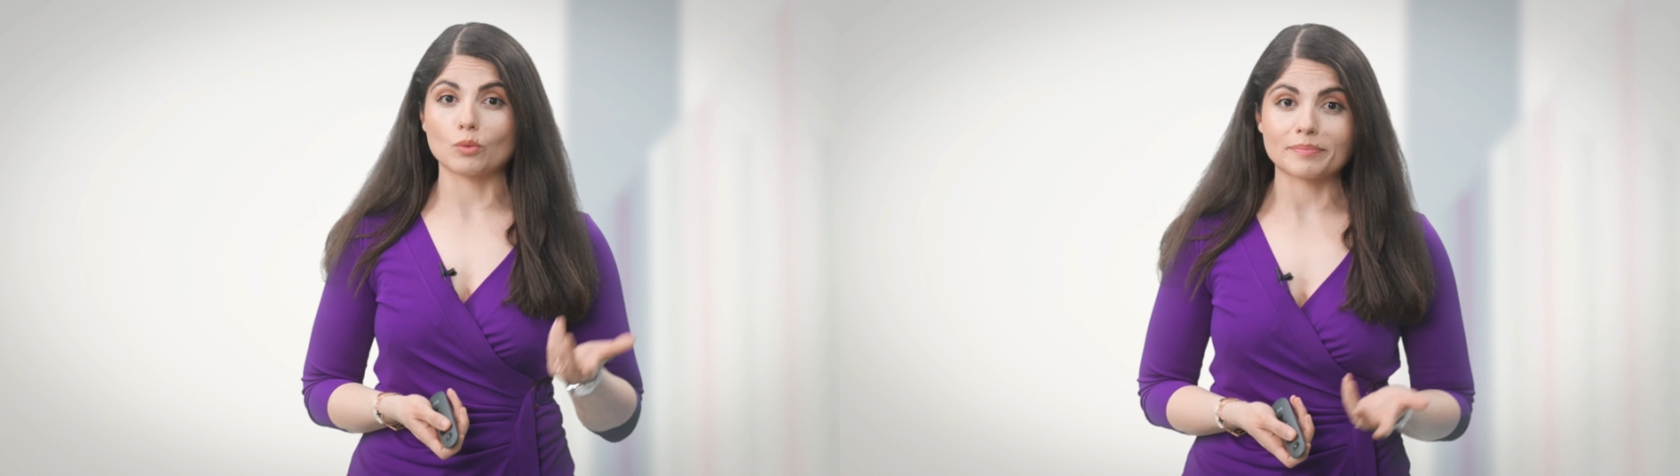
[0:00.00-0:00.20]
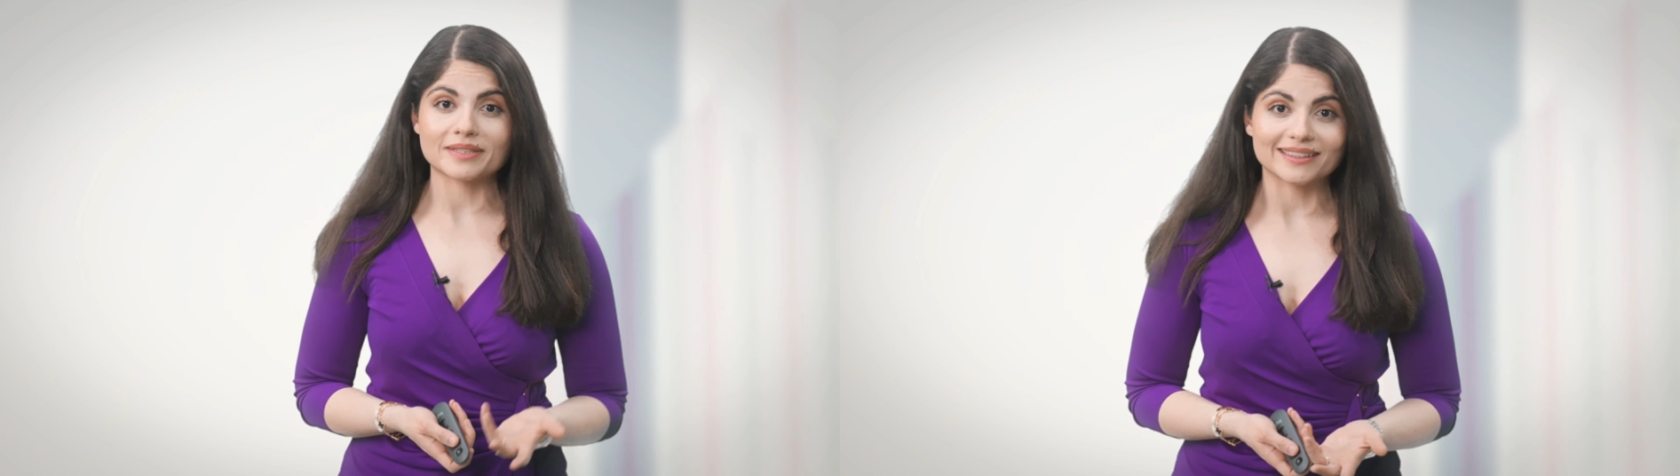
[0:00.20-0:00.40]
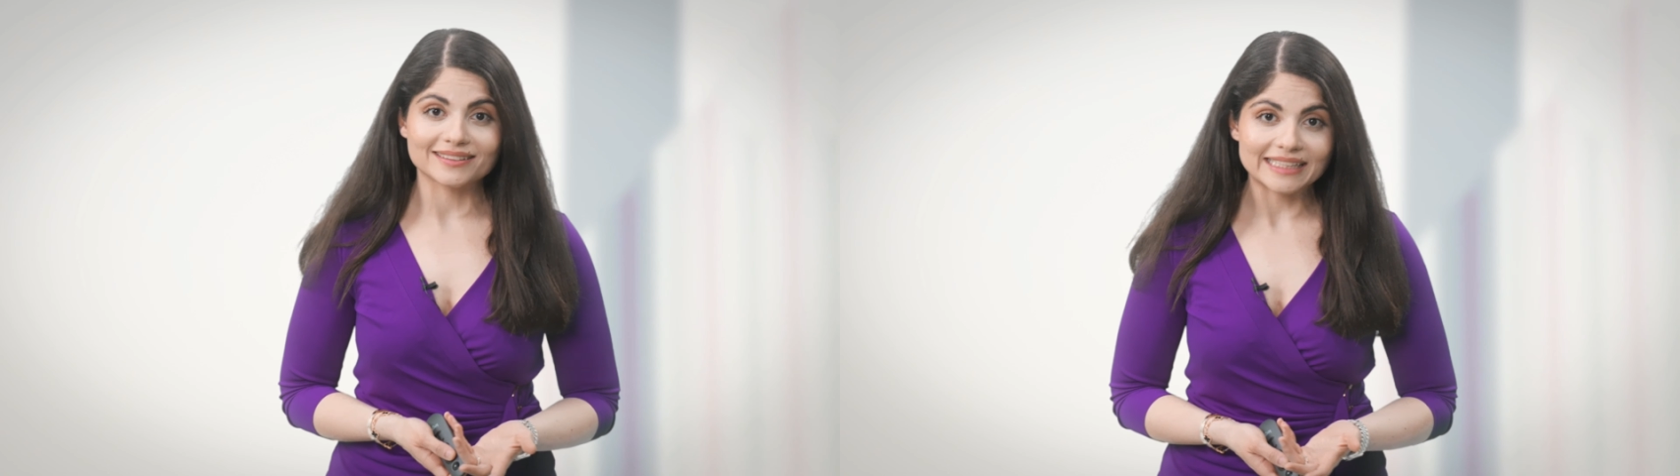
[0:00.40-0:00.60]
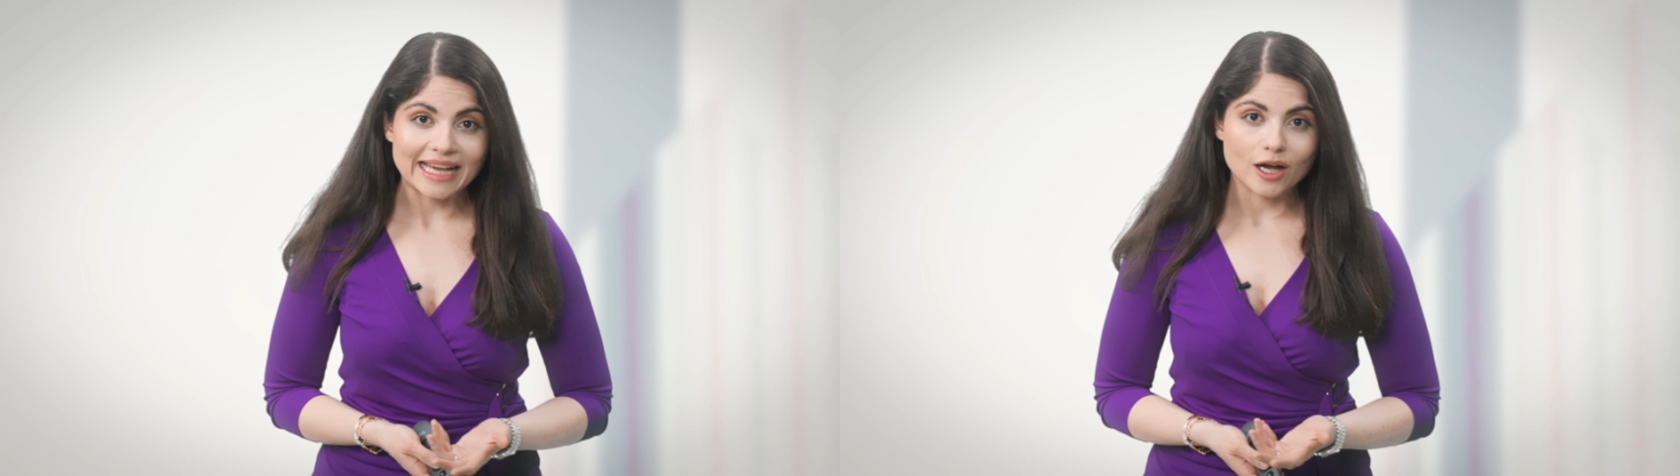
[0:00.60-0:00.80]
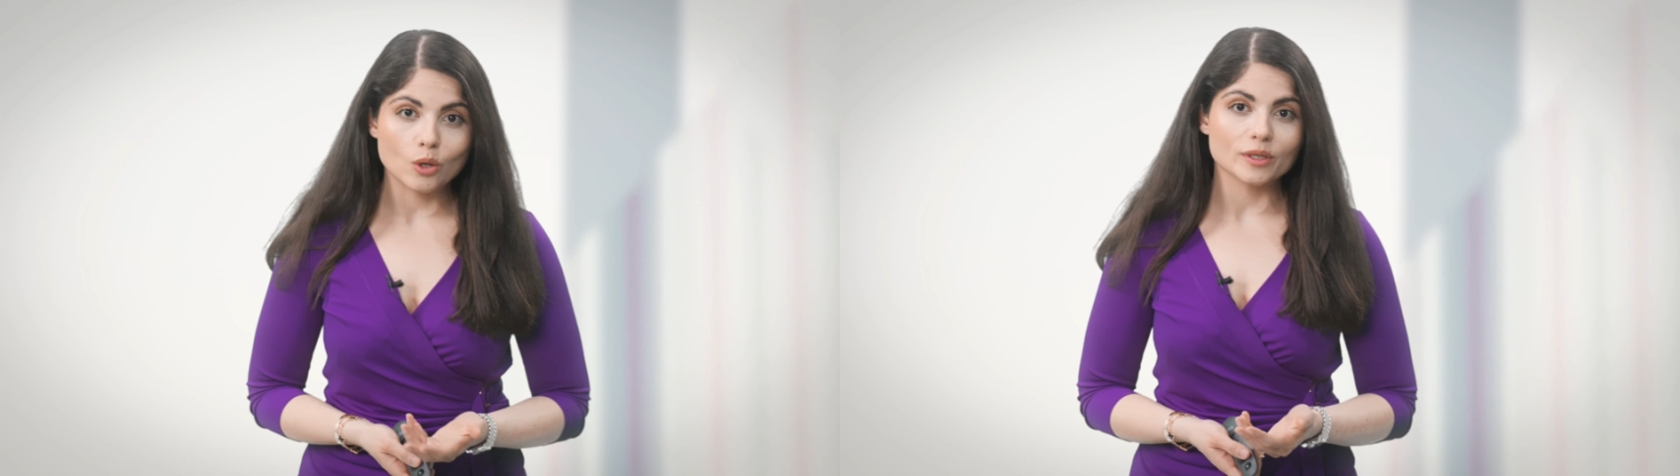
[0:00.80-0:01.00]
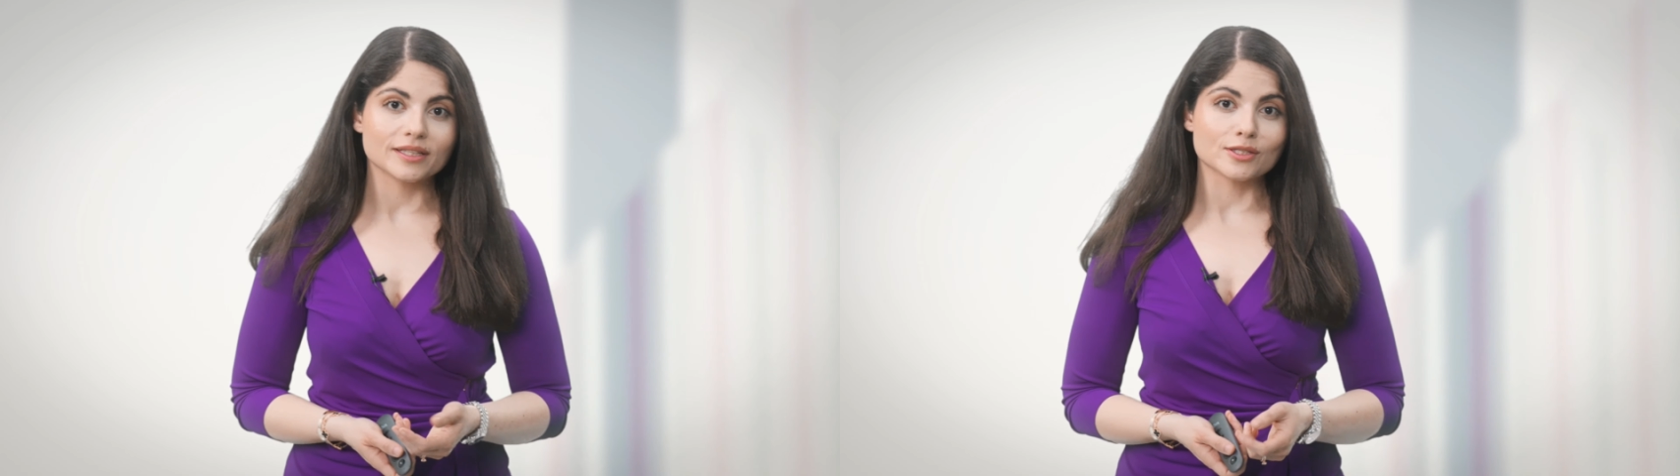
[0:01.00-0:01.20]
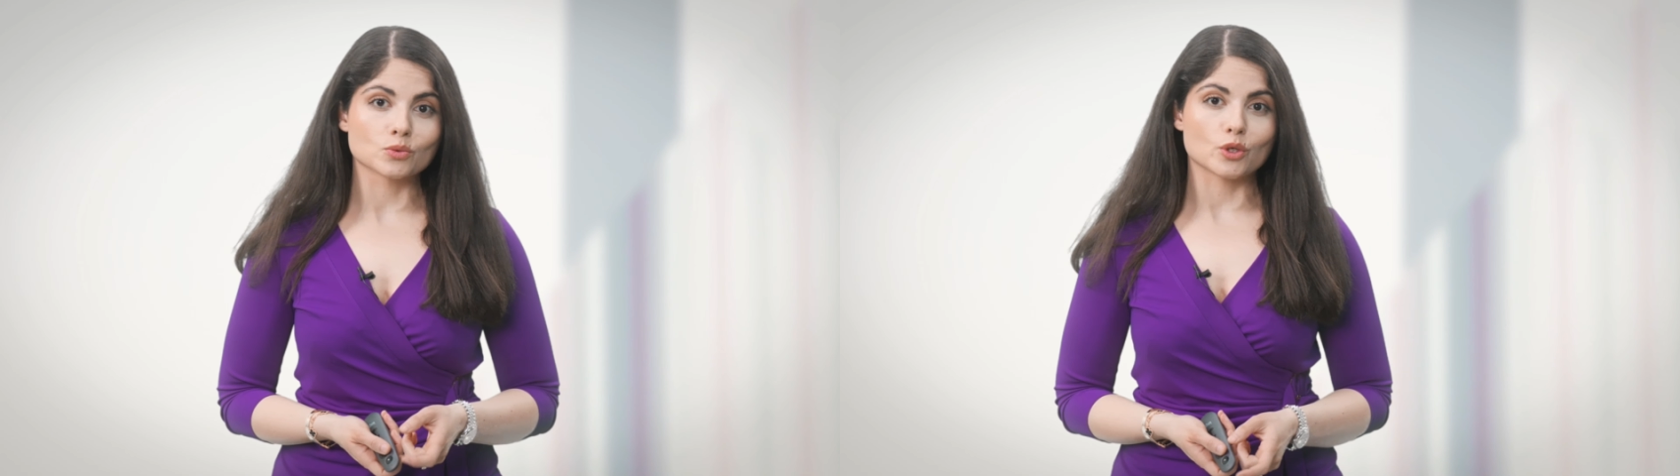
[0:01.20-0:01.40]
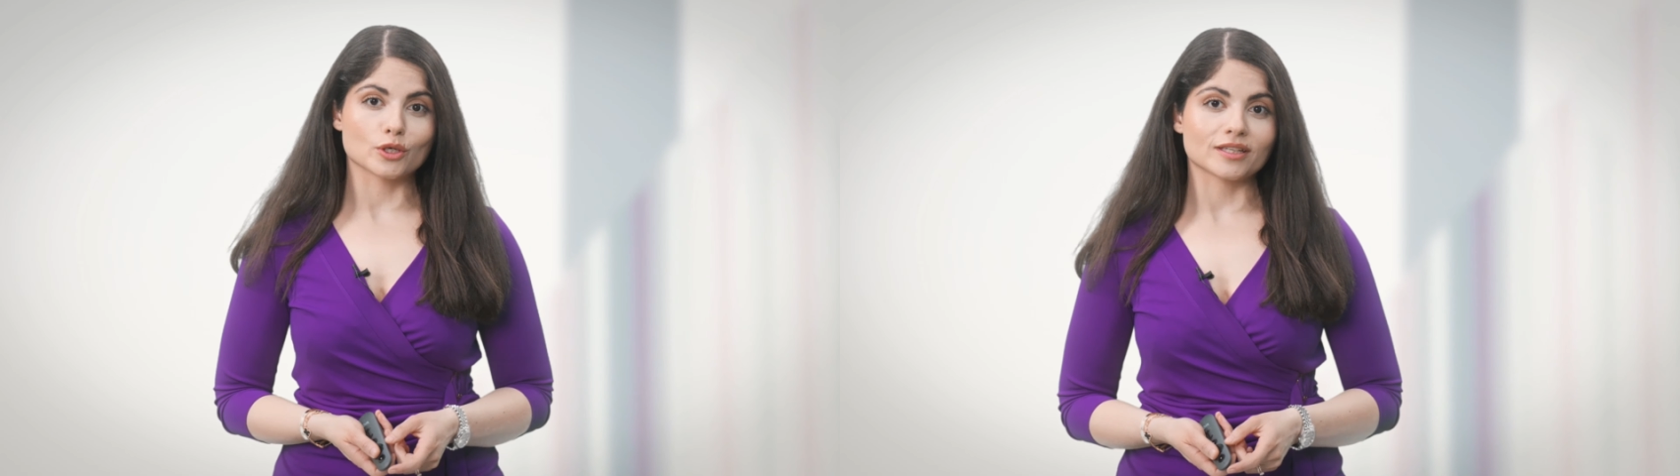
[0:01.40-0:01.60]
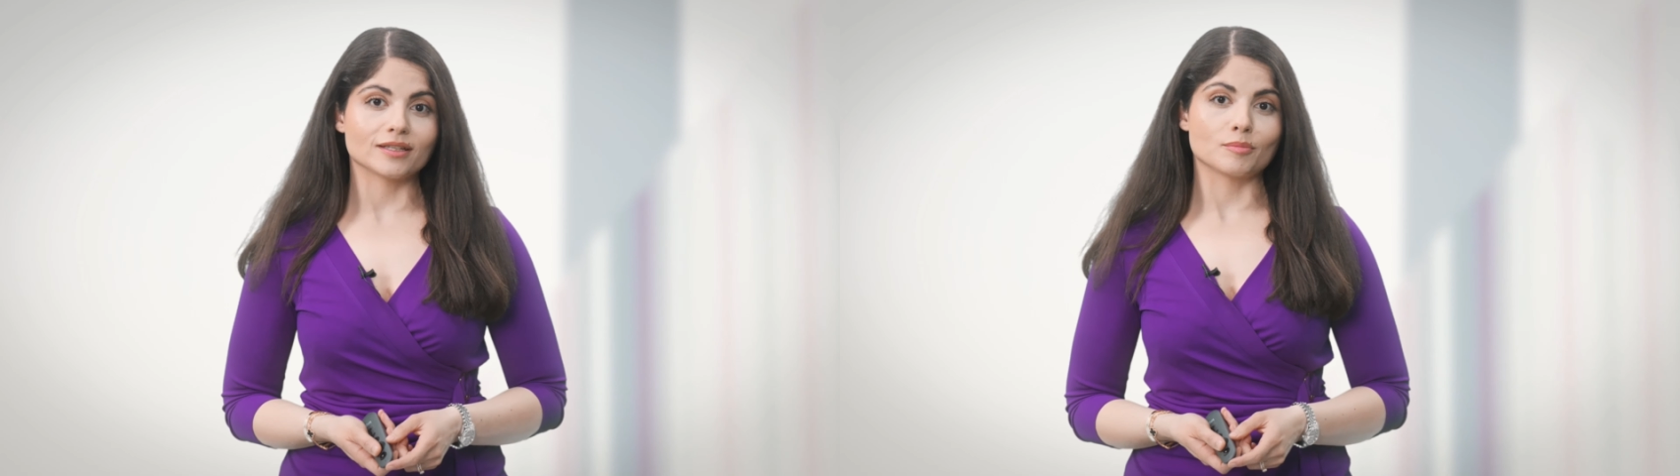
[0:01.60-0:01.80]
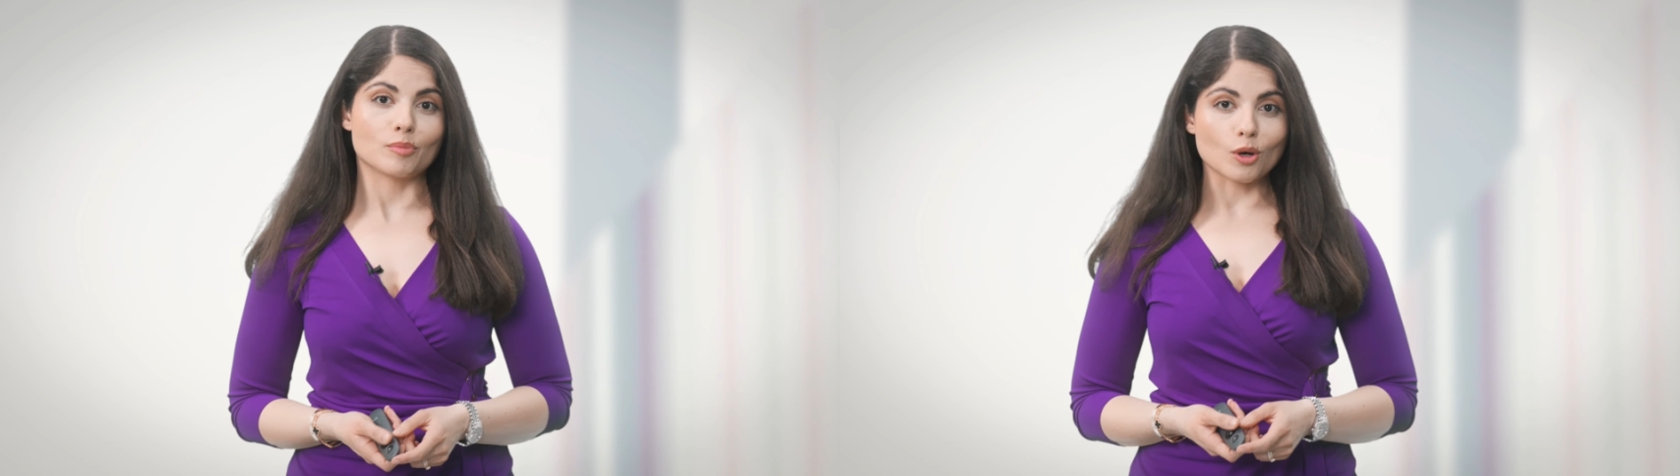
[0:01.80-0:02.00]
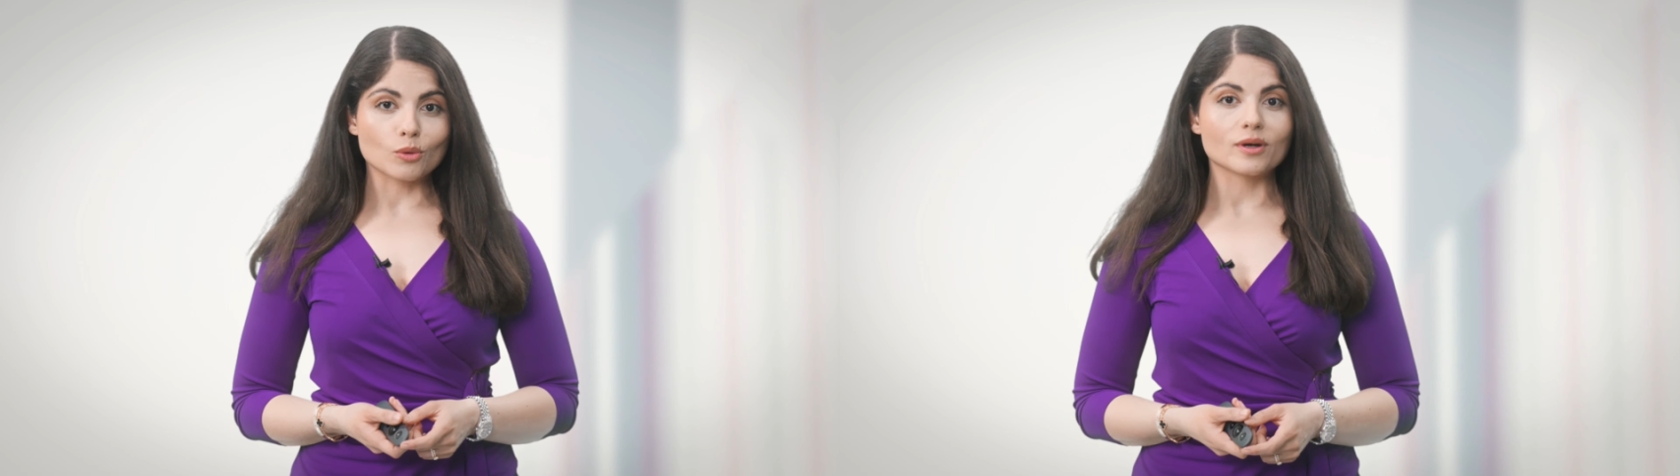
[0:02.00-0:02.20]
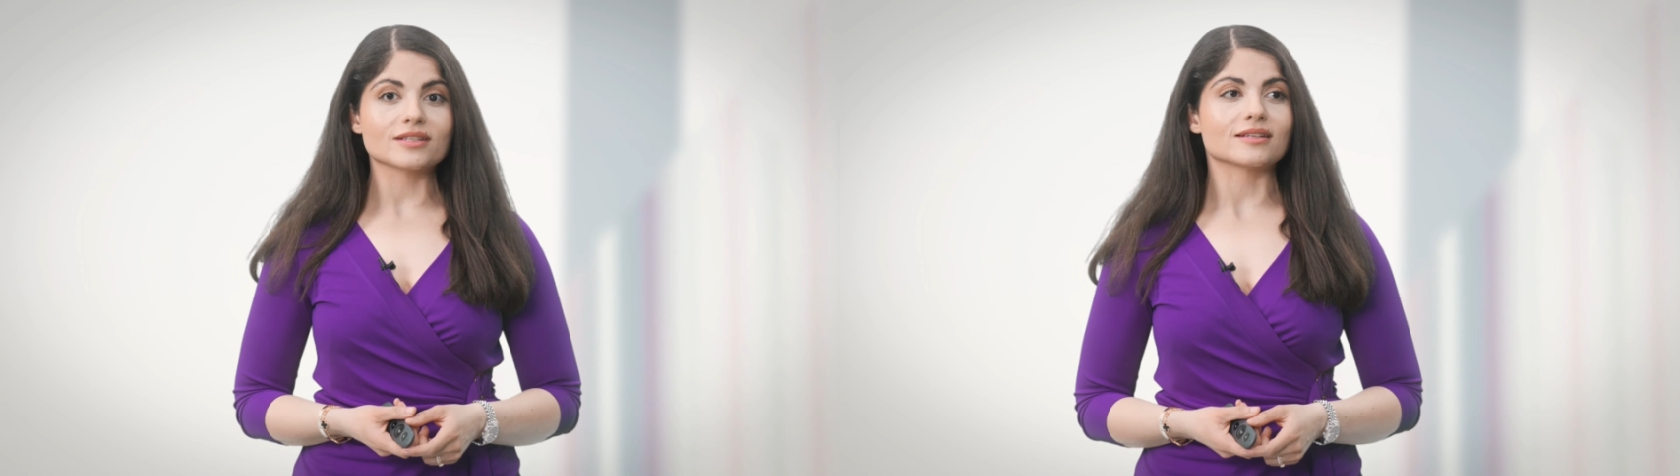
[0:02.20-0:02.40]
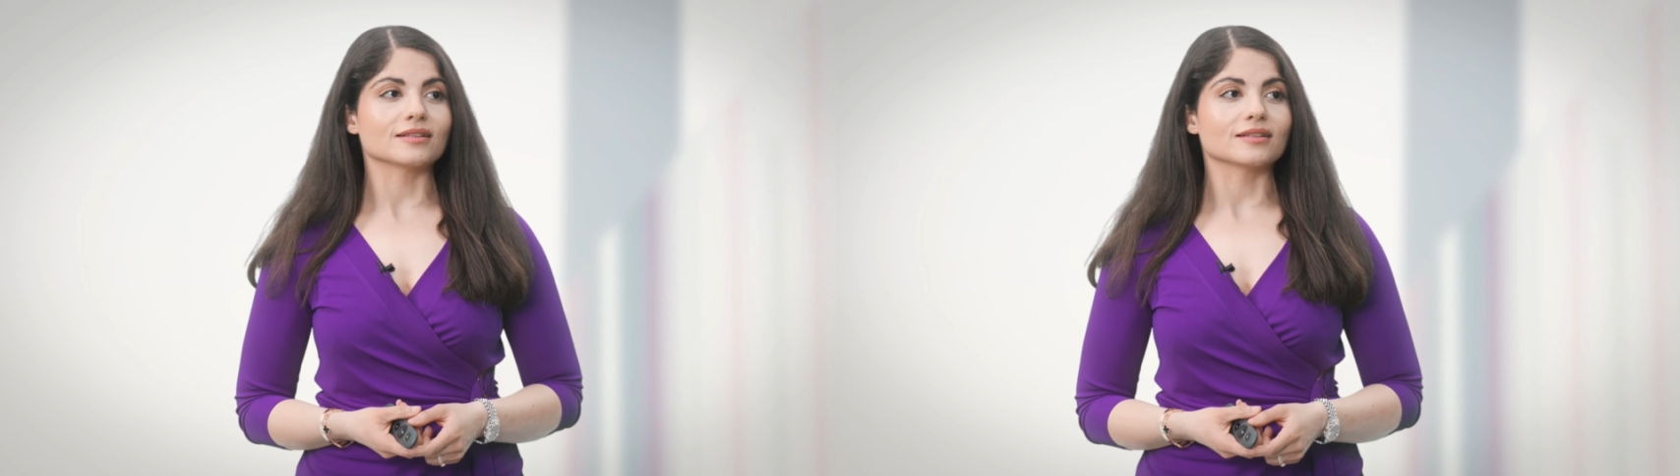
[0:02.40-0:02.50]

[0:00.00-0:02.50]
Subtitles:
website now. It is work in progress,